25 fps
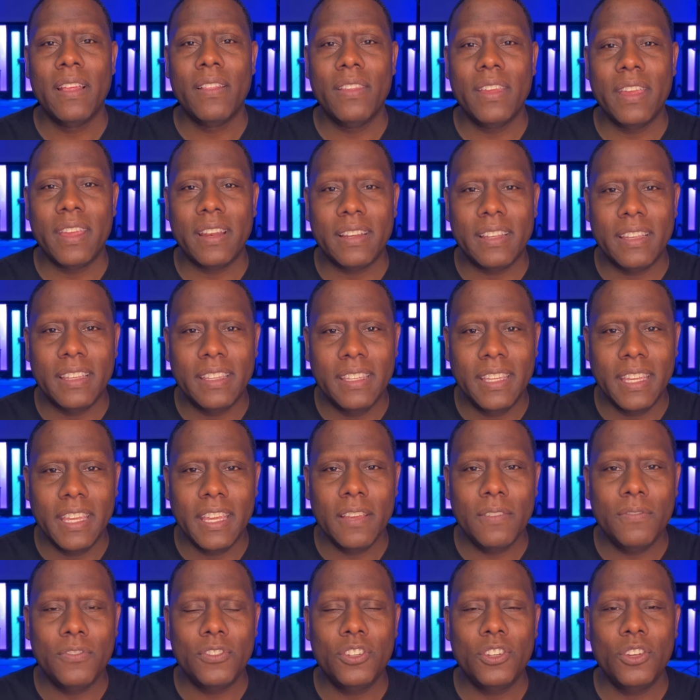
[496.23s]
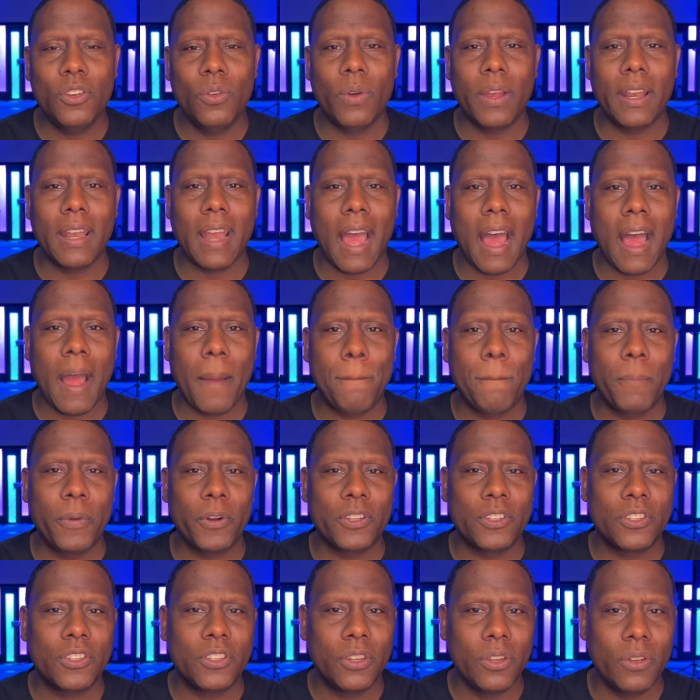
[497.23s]
it gives you an
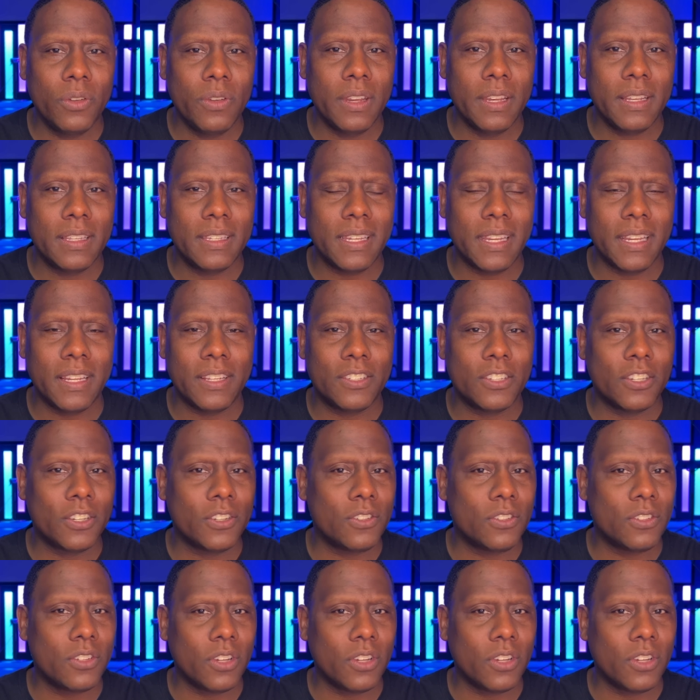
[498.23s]
opportunity to